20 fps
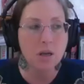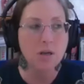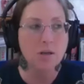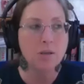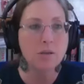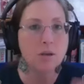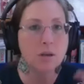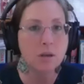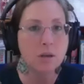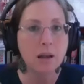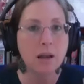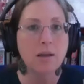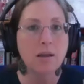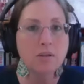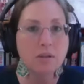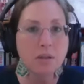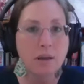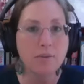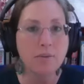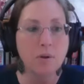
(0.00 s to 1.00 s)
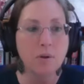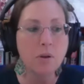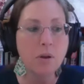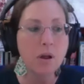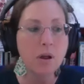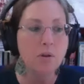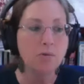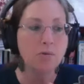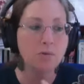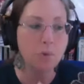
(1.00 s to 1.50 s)
to the next level
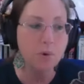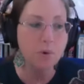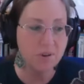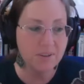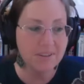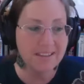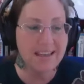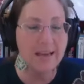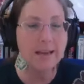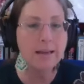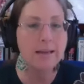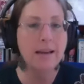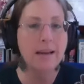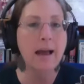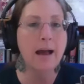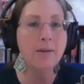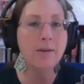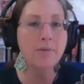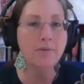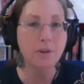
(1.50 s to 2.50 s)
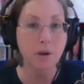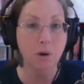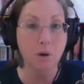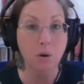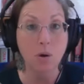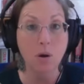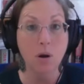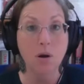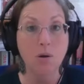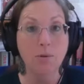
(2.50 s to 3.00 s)
for the second half here
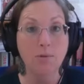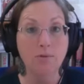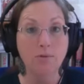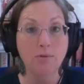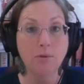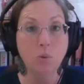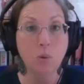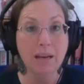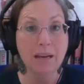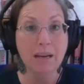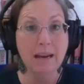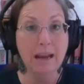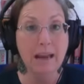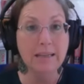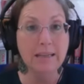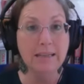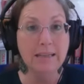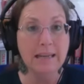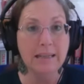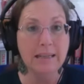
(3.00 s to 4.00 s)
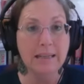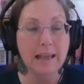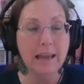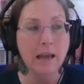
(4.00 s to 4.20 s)
of 2019.